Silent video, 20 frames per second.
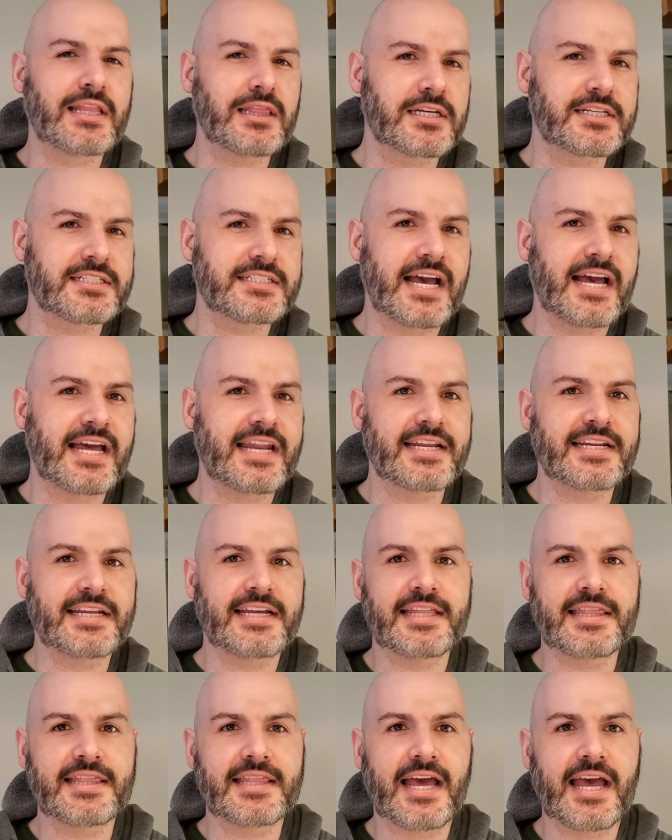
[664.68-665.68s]
looked at it,
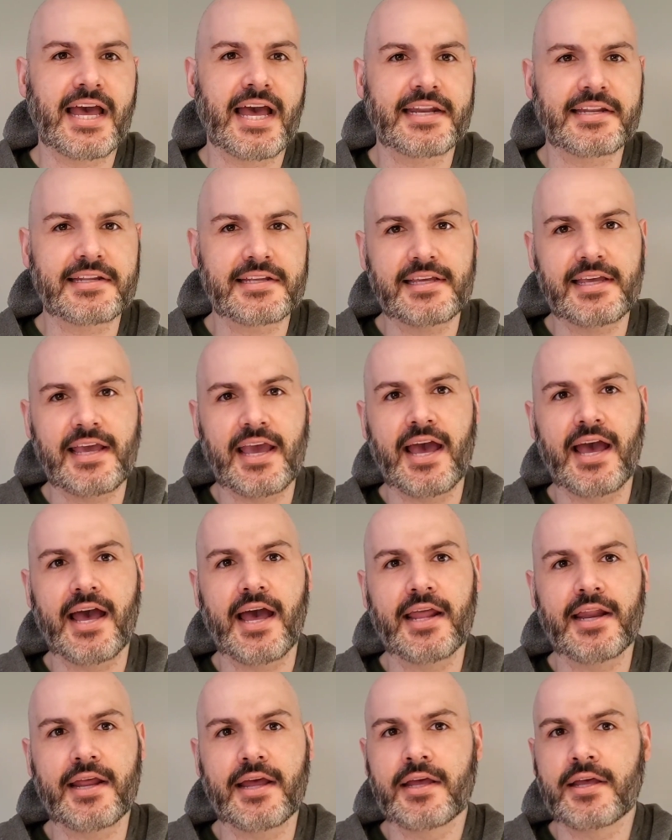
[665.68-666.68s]
in that he
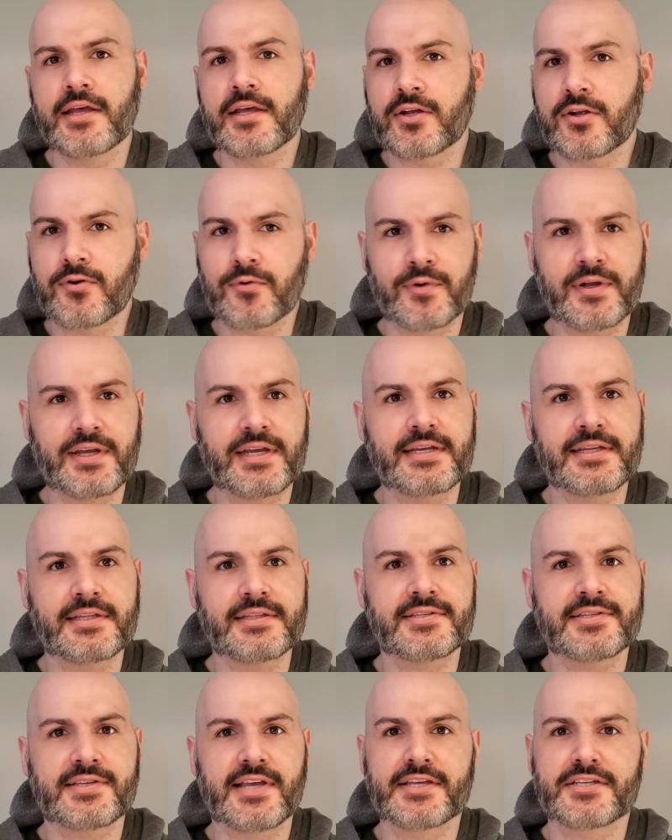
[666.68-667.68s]
had
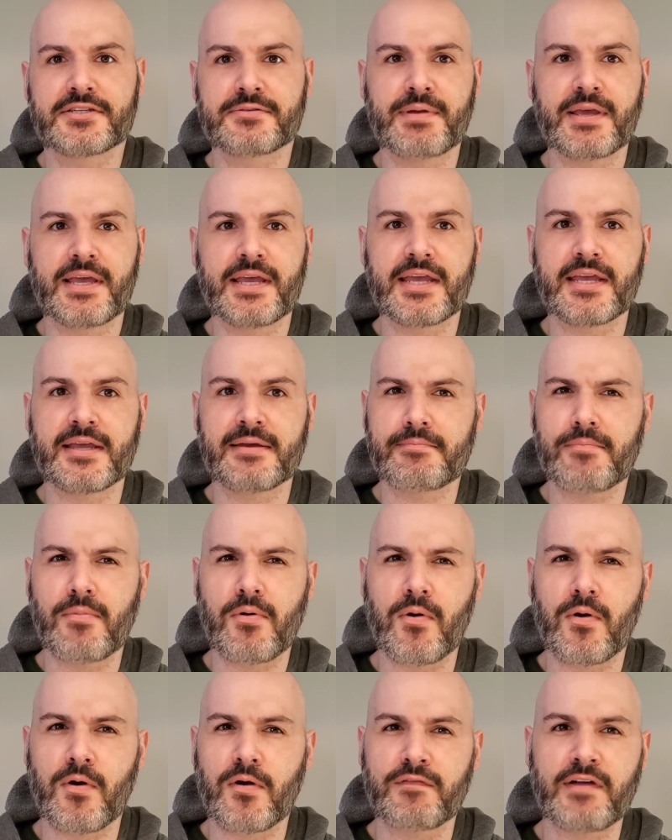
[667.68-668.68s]
greens as being
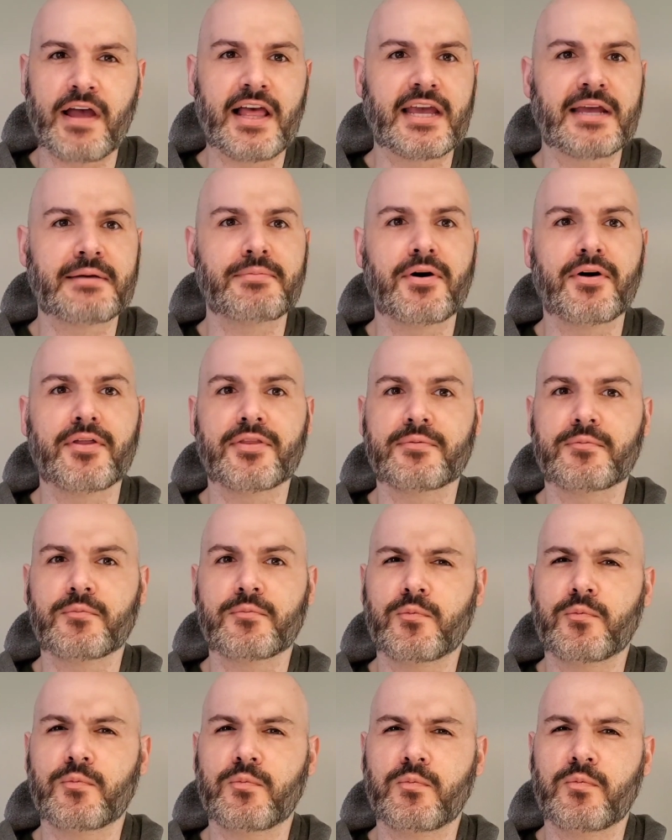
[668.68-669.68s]
more valuable
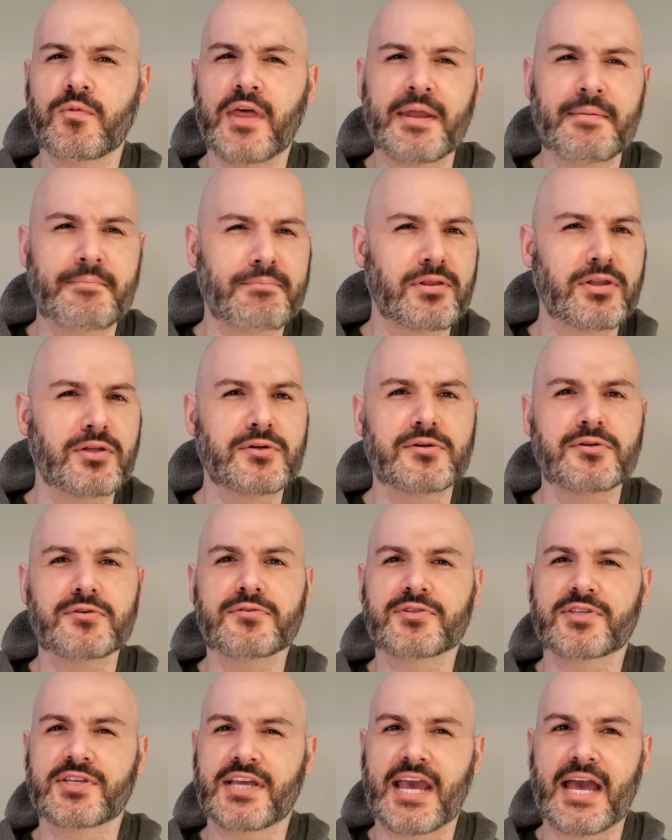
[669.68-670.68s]
than
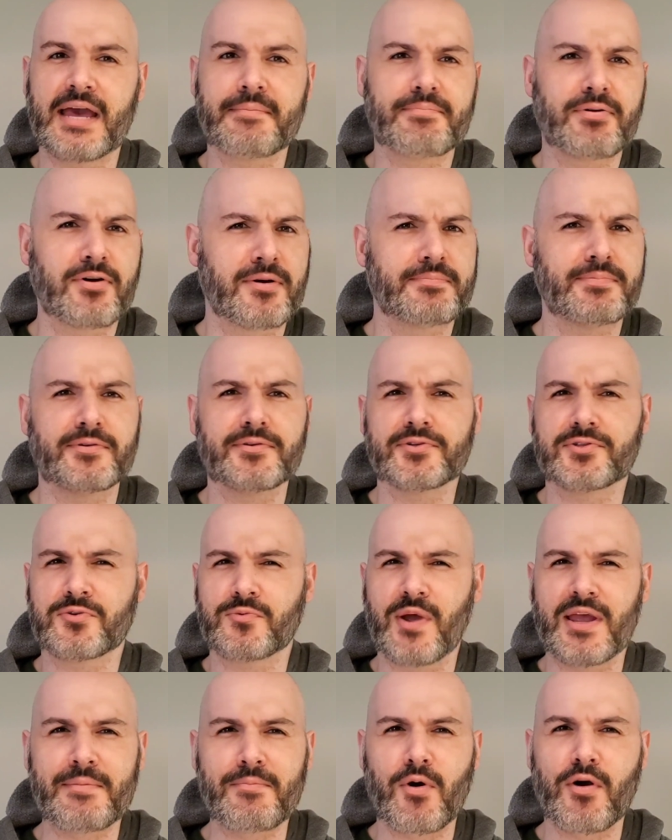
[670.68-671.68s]
blues. He had purples
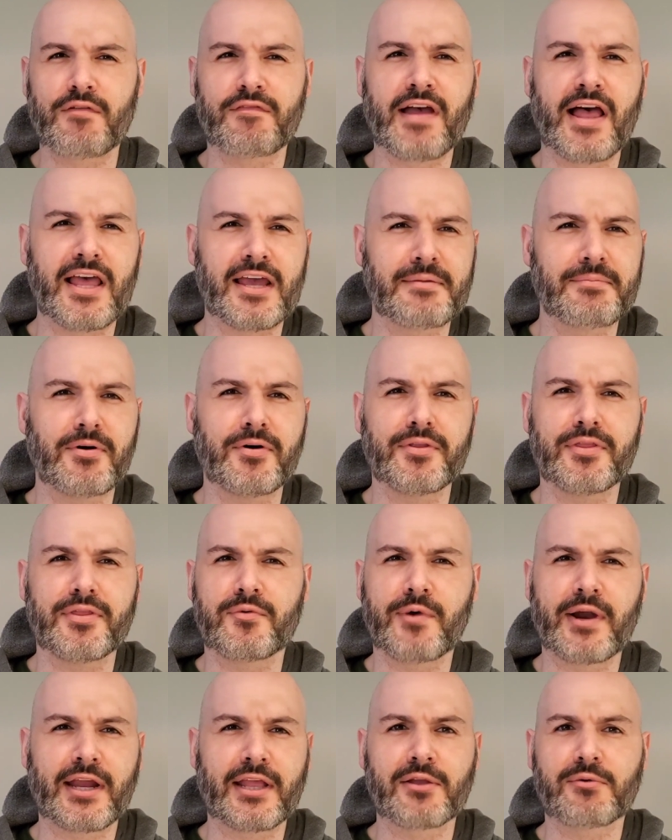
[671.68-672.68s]
way more valuable than
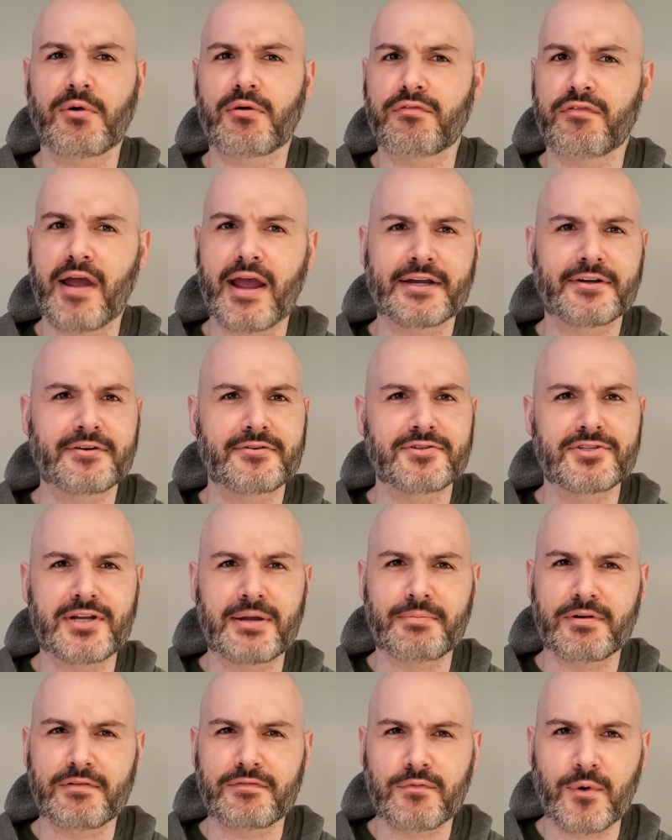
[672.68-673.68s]
regular refractors,
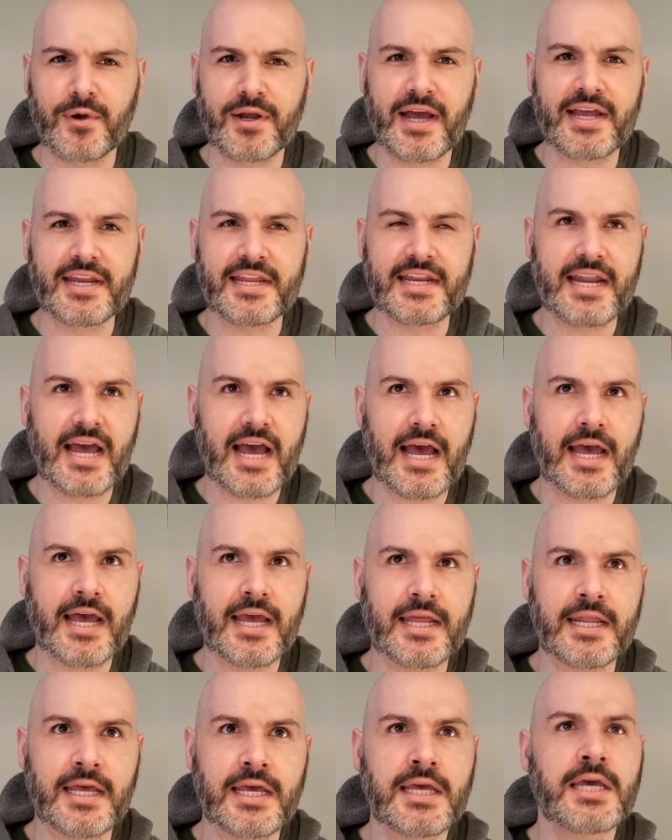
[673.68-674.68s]
numbered to
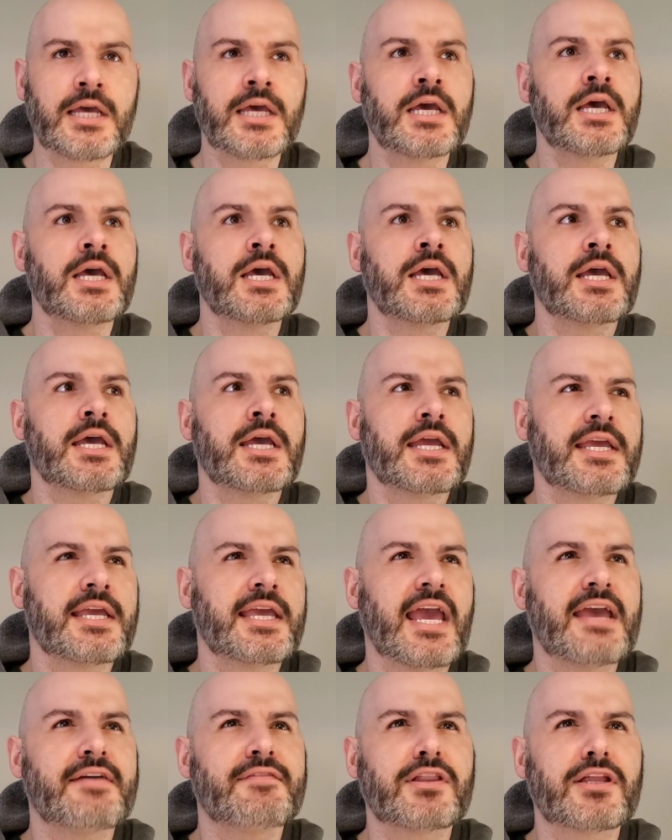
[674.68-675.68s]
499. He
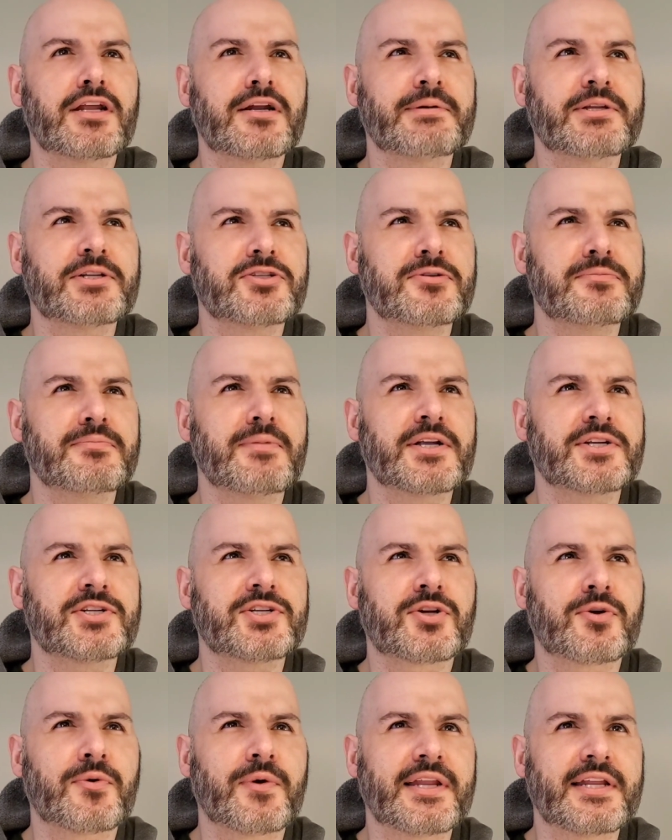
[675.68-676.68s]
gave a little bit too
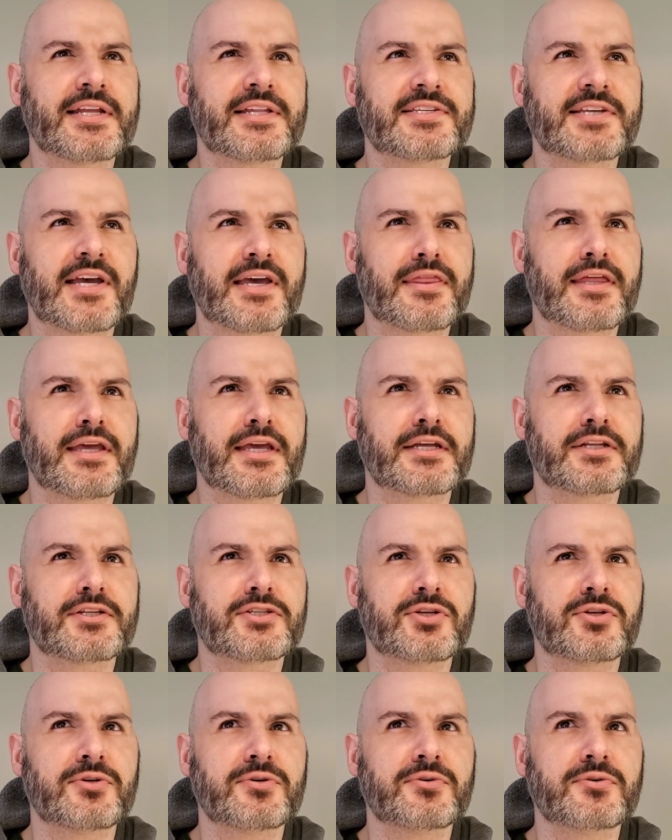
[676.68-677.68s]
much credence, I think,
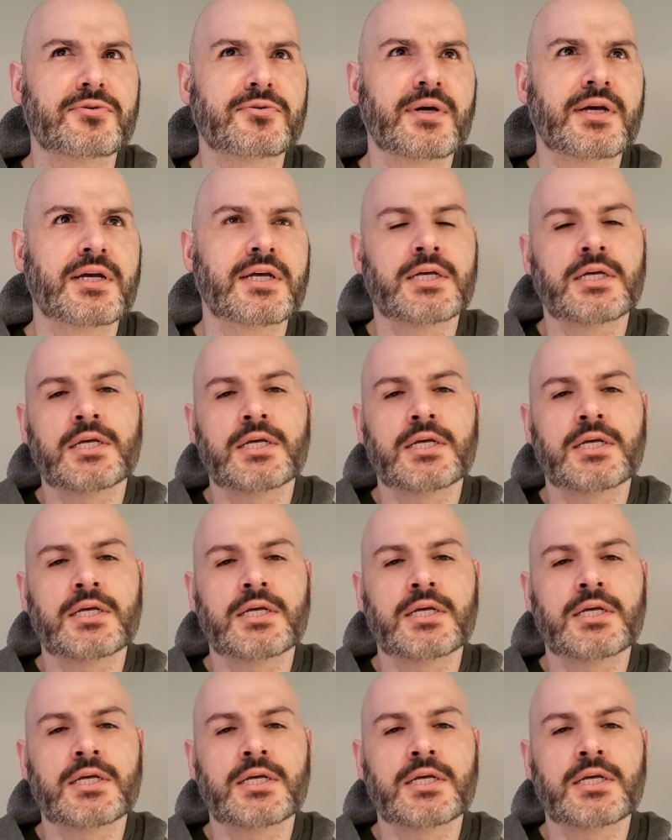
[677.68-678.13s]
to